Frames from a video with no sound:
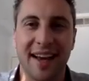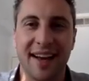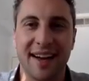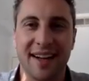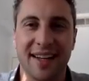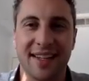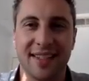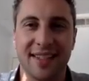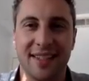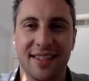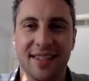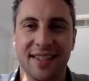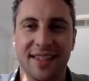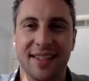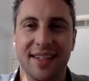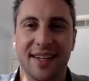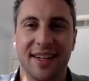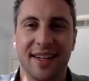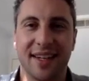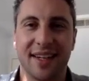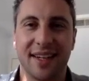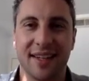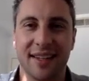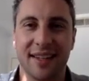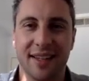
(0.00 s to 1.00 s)
onto
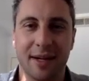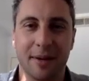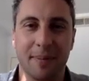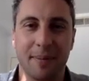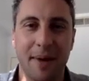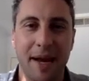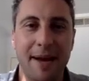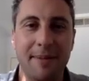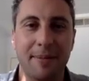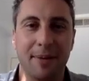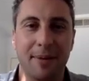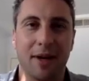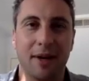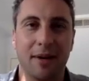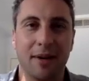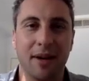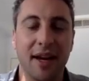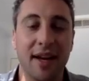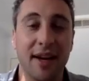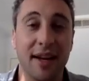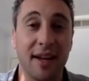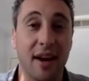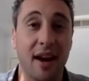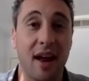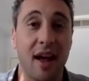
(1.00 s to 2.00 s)
their their paper,
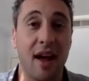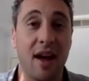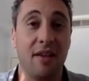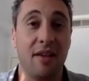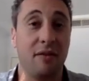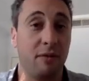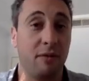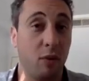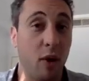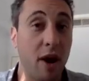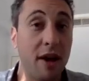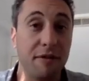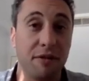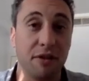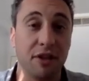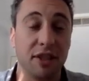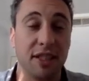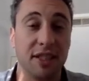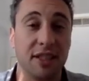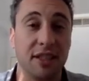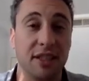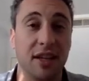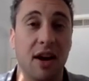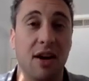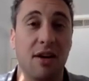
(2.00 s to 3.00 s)
and it rightfully
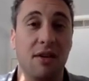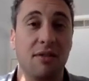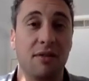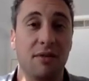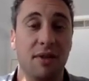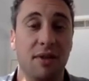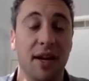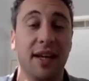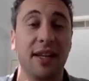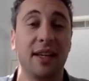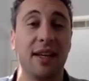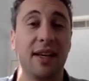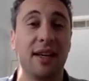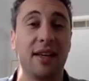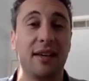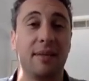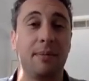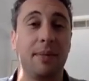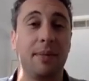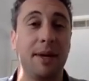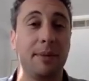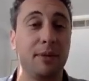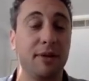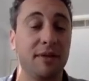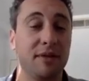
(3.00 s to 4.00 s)
so, right? Like
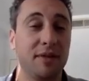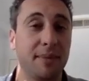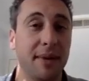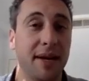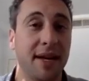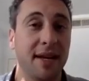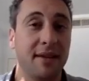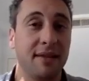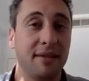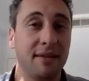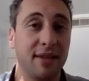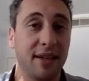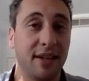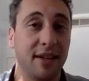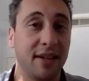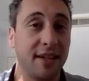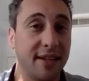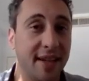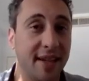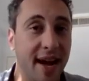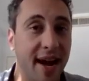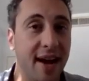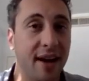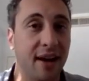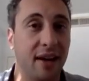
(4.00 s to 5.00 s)
people have spent their
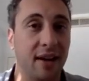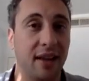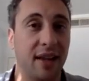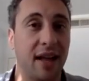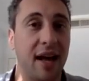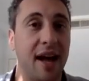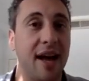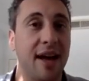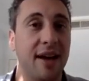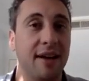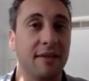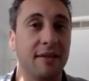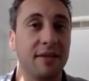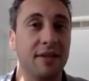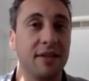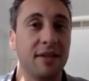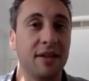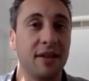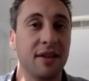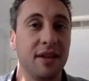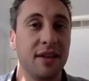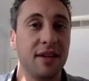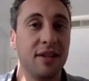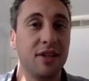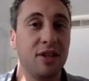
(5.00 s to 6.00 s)
entire
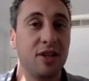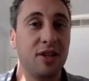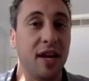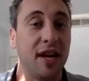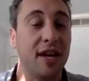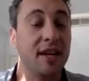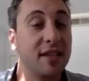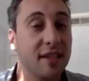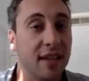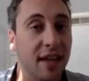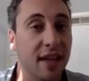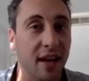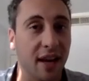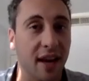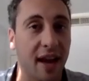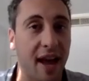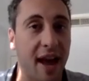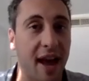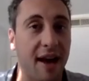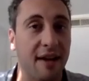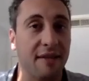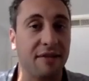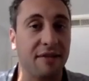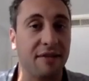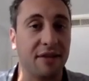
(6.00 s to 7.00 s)
lives chasing
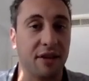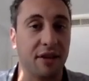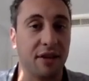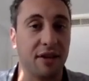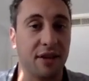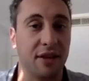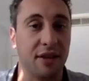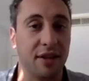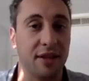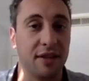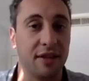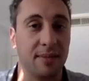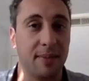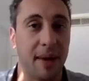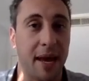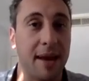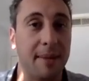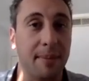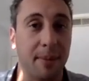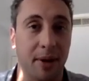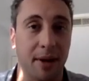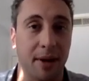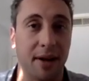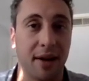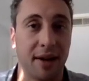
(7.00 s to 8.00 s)
after this
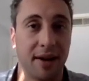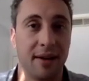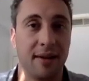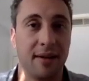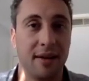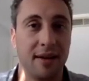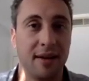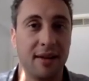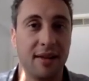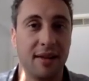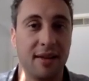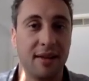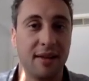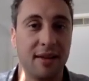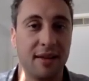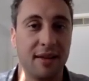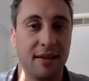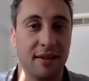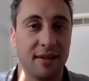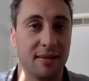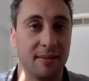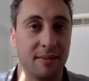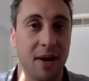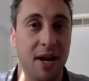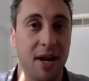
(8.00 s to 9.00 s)
paper, yeah.
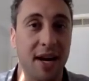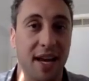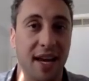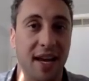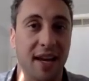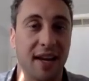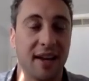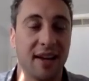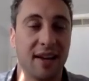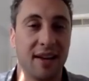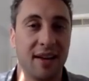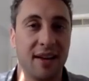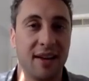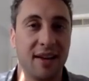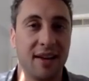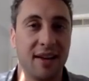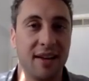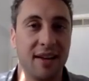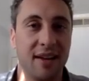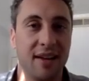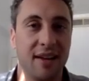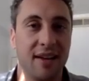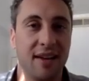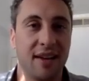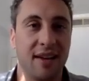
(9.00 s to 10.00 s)
this money,
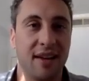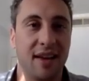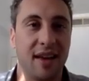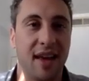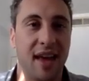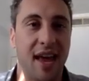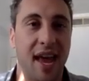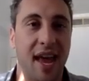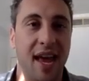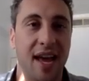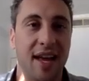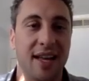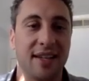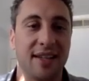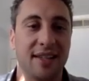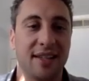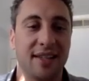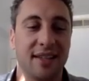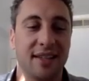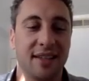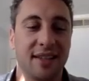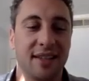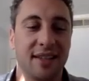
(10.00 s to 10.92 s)
yeah. and